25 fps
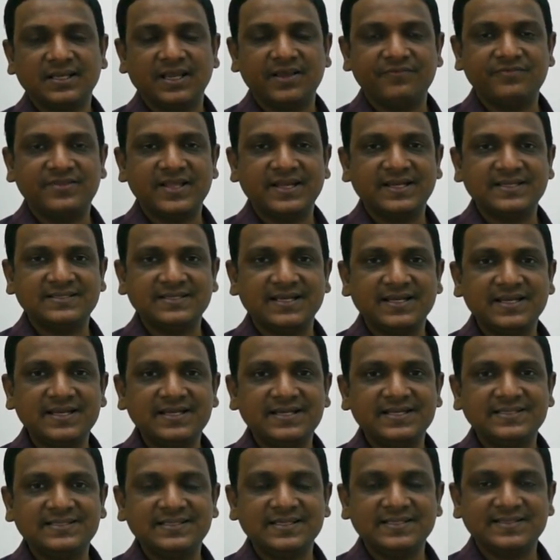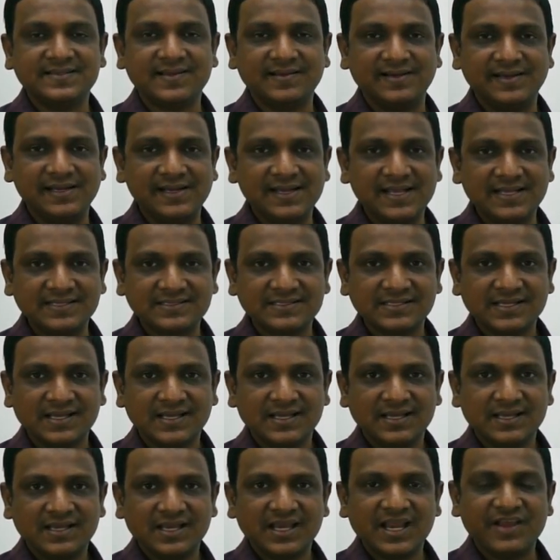If there is any disease or illness,
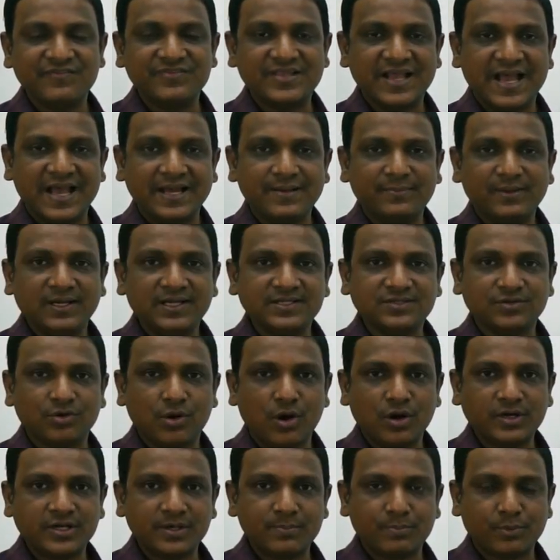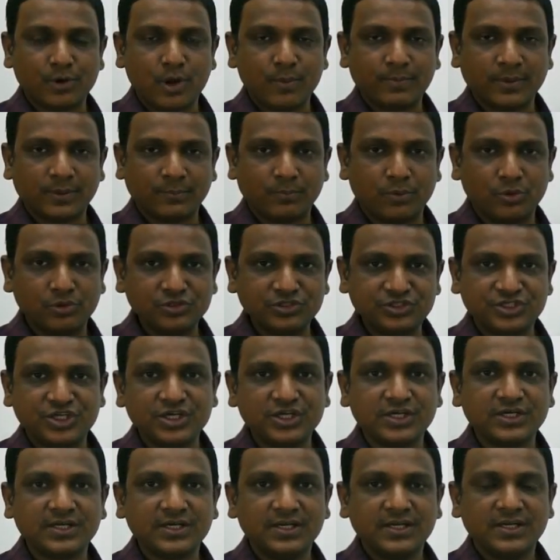if the animal is not in proper
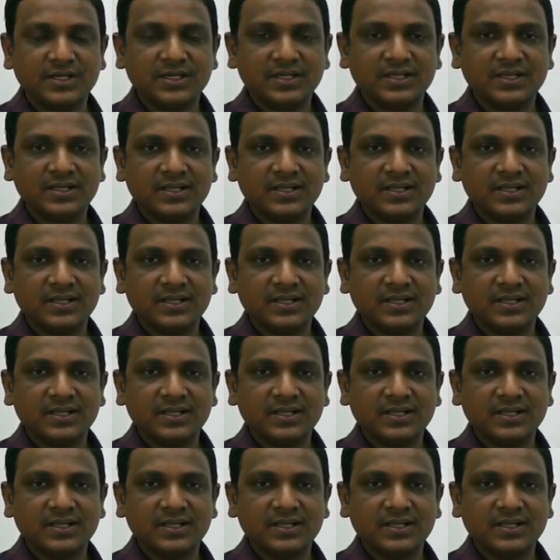posture,